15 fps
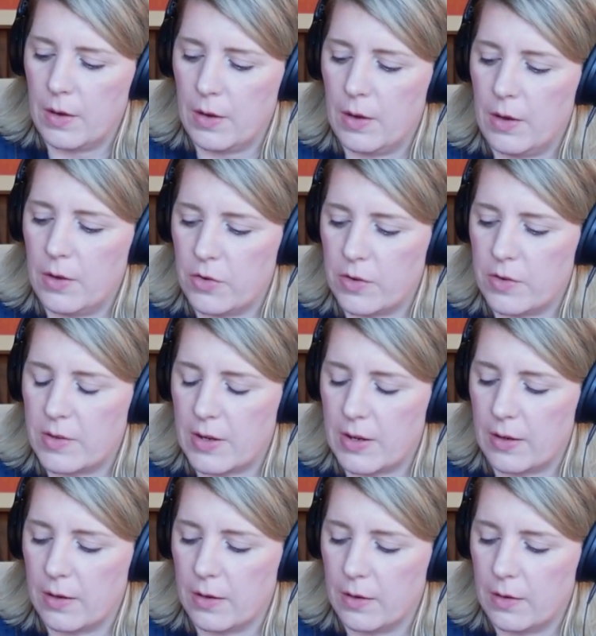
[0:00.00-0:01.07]

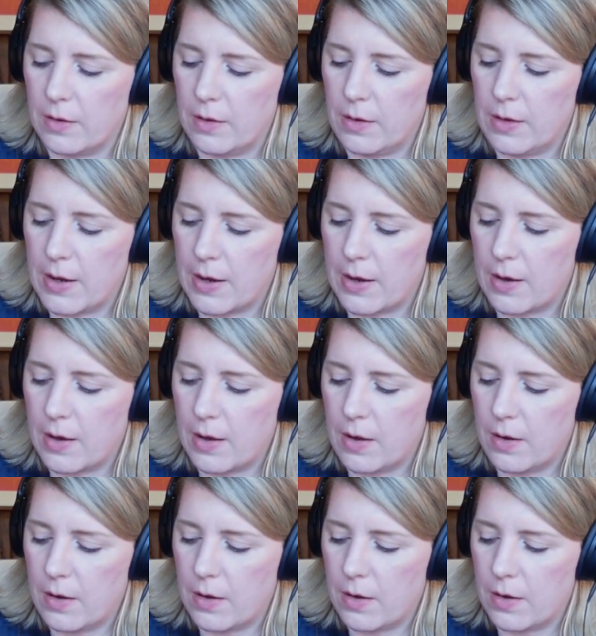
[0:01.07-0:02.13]
Interesting. Yeah, I
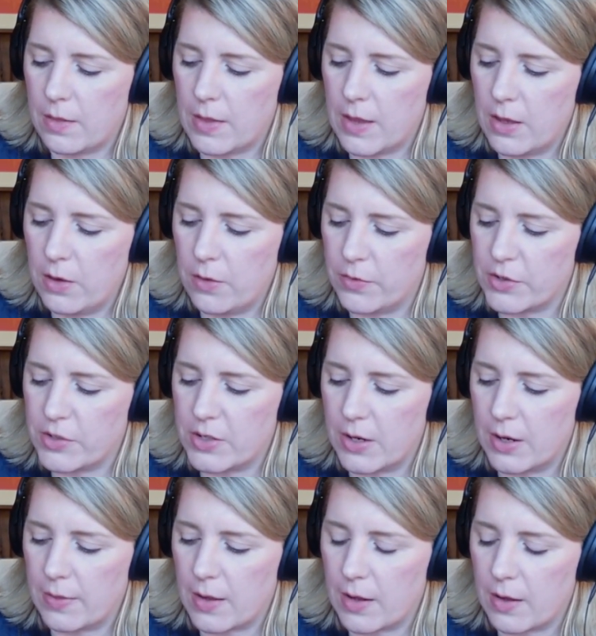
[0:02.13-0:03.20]
thank you for
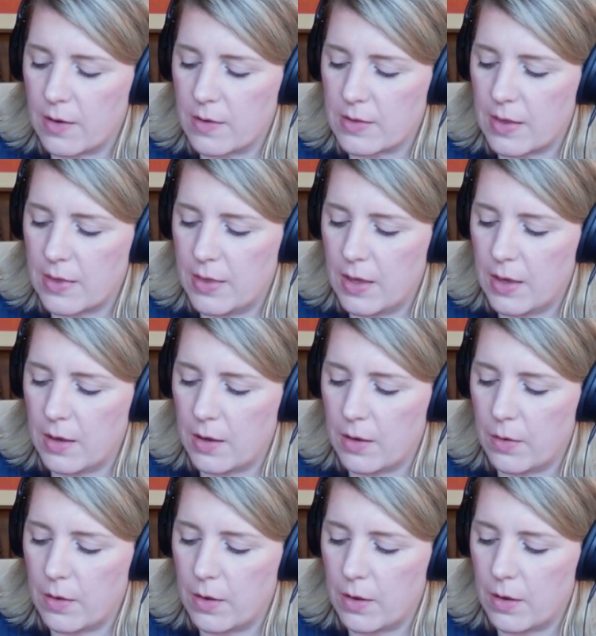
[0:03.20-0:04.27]
sharing that, because I think
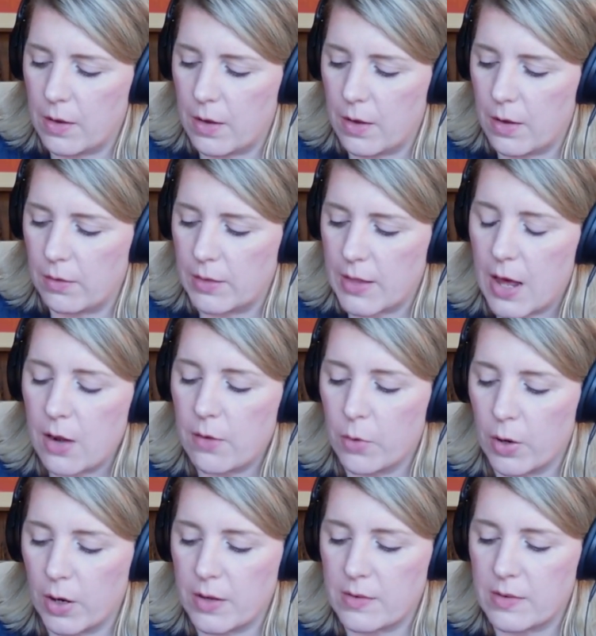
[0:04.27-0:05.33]
a lot of
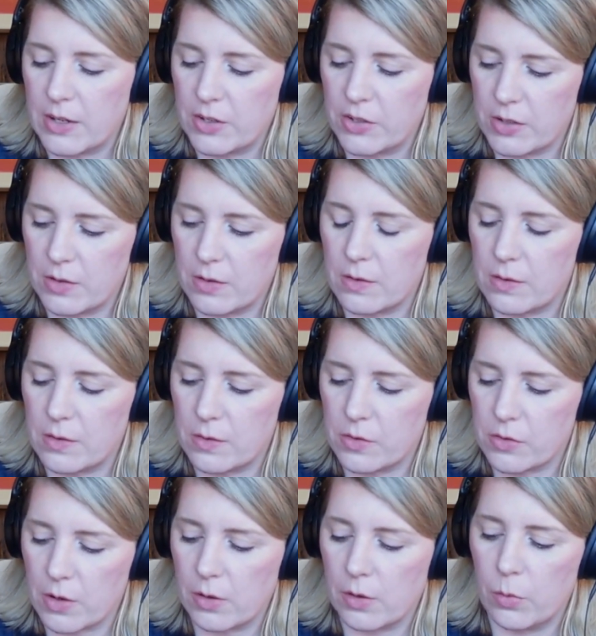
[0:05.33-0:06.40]
organizations
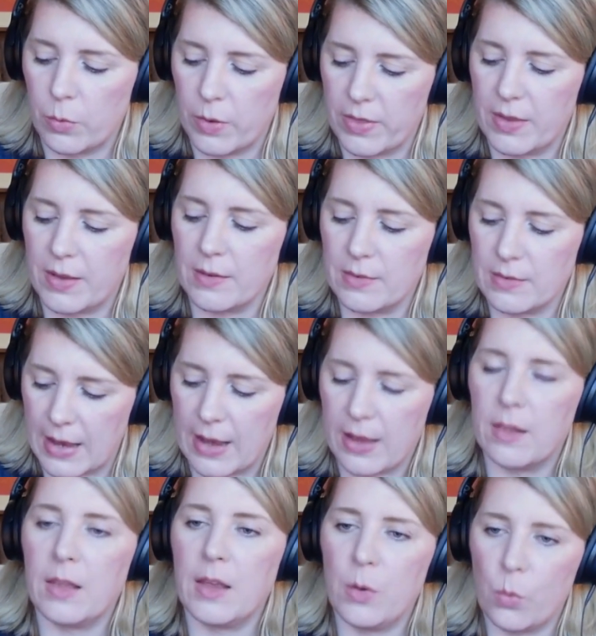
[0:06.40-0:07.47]
struggle with
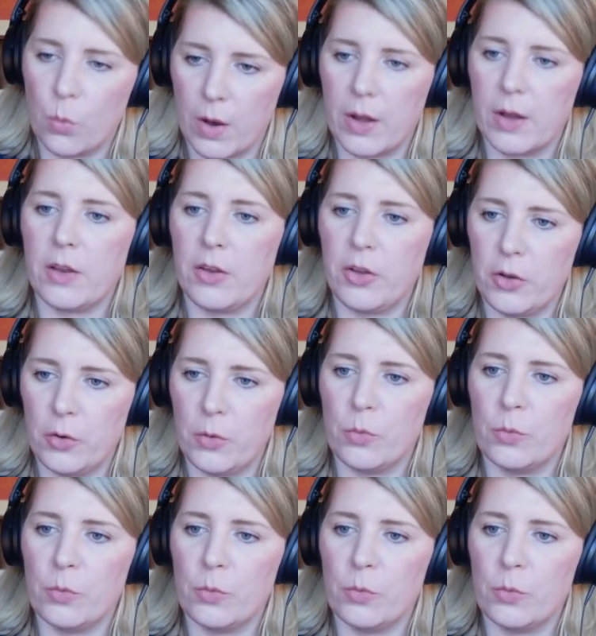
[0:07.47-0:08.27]
exactly what you